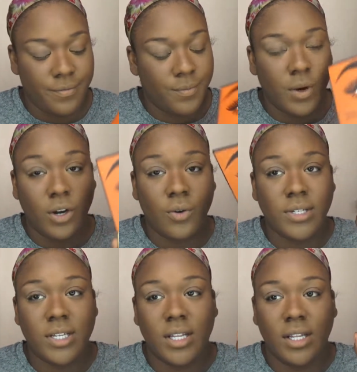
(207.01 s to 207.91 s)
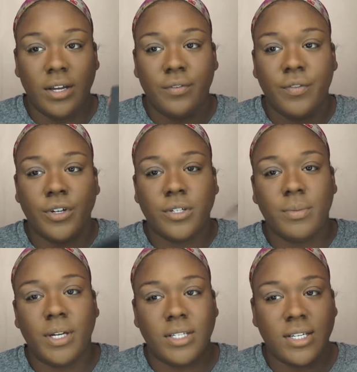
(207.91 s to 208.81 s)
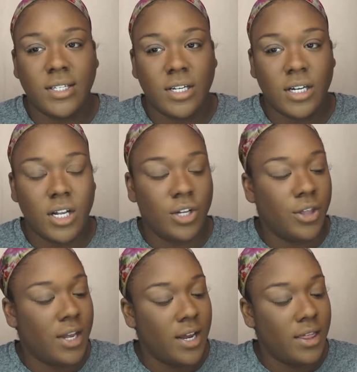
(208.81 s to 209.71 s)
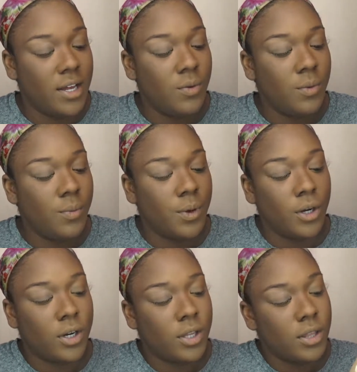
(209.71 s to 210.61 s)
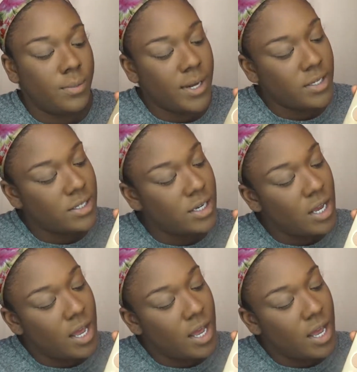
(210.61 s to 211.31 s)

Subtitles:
want to go into the Lit first because I see a color that I think will work the best.